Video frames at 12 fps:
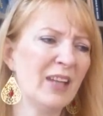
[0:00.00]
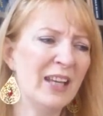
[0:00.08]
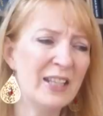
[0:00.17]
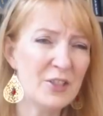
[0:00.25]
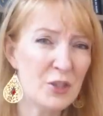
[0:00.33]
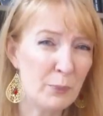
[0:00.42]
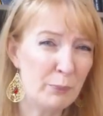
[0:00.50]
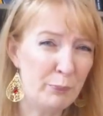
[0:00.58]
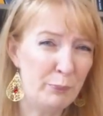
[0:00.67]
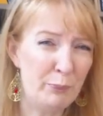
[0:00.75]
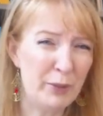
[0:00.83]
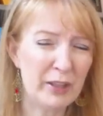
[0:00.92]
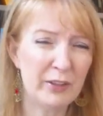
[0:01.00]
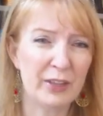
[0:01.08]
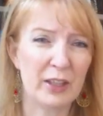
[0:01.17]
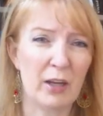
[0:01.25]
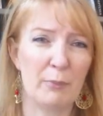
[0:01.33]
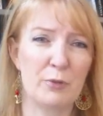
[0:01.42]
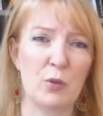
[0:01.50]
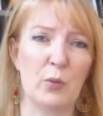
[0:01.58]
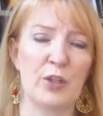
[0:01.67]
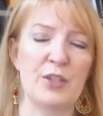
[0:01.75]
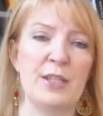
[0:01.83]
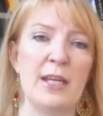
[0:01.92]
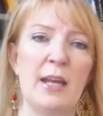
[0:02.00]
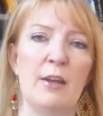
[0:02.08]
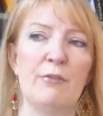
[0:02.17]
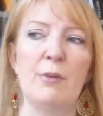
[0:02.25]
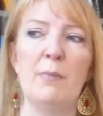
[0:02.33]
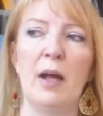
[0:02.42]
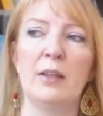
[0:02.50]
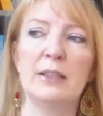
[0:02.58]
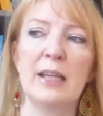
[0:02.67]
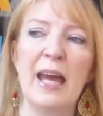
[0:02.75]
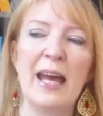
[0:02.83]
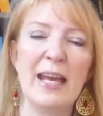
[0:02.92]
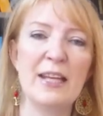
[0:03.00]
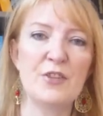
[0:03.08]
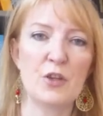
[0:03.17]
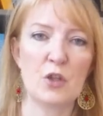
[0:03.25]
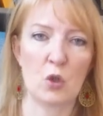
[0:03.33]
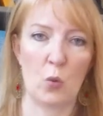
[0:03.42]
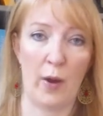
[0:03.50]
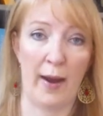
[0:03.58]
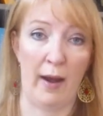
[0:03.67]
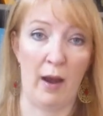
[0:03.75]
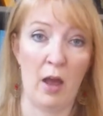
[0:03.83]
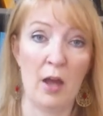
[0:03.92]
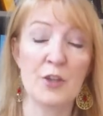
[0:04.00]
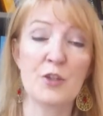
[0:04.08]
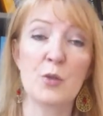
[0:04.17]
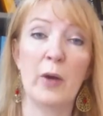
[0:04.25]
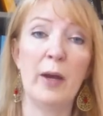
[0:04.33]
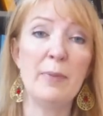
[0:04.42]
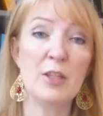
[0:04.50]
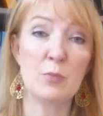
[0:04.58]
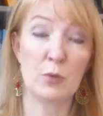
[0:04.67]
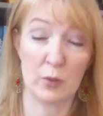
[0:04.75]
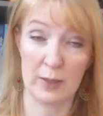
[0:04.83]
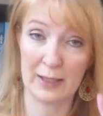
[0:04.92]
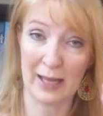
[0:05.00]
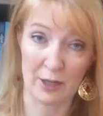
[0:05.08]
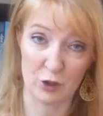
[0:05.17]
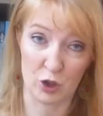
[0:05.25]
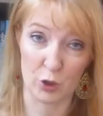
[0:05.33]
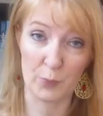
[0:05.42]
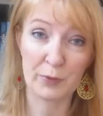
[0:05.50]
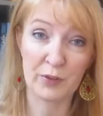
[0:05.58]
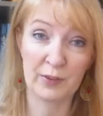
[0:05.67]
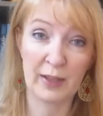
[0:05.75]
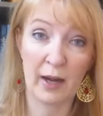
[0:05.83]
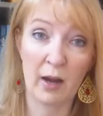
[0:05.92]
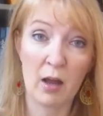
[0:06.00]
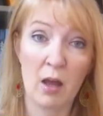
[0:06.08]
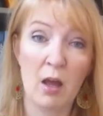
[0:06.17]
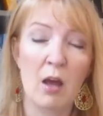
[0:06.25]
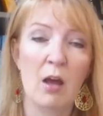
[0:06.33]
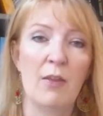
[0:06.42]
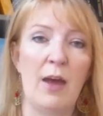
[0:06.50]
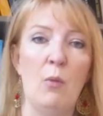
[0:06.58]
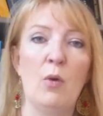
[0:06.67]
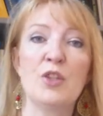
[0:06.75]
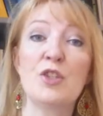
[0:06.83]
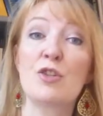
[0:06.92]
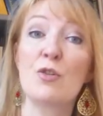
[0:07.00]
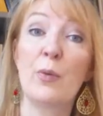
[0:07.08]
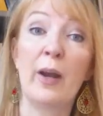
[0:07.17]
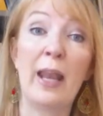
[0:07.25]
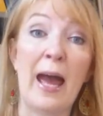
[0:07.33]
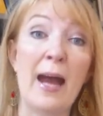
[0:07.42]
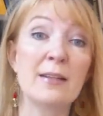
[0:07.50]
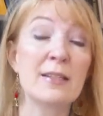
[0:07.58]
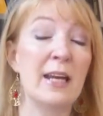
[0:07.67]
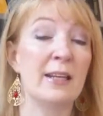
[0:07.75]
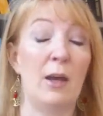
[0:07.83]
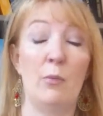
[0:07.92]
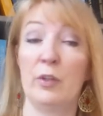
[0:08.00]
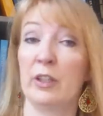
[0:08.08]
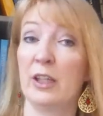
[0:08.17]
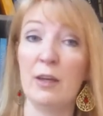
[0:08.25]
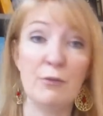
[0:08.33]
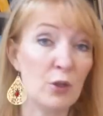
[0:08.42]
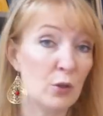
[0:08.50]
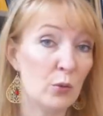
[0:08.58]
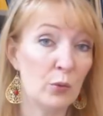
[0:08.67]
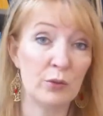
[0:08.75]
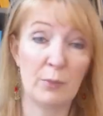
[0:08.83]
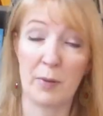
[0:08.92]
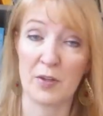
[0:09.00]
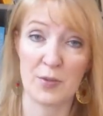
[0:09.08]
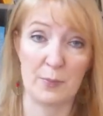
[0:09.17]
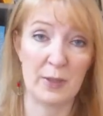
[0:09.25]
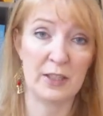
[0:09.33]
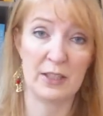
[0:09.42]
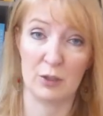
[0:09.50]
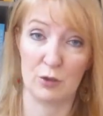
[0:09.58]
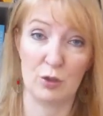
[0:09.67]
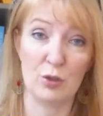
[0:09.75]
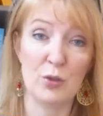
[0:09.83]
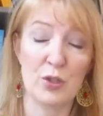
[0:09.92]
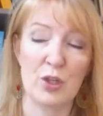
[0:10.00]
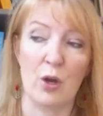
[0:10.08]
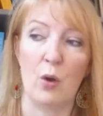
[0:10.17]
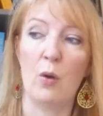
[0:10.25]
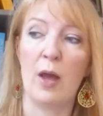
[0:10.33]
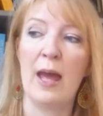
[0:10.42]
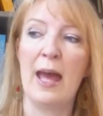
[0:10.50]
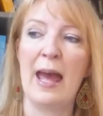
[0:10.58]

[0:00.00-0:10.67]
and it's building up towards the end of the month, is a square. A square between that Jupiter there that wants to relax and that will give you the possibility to do so,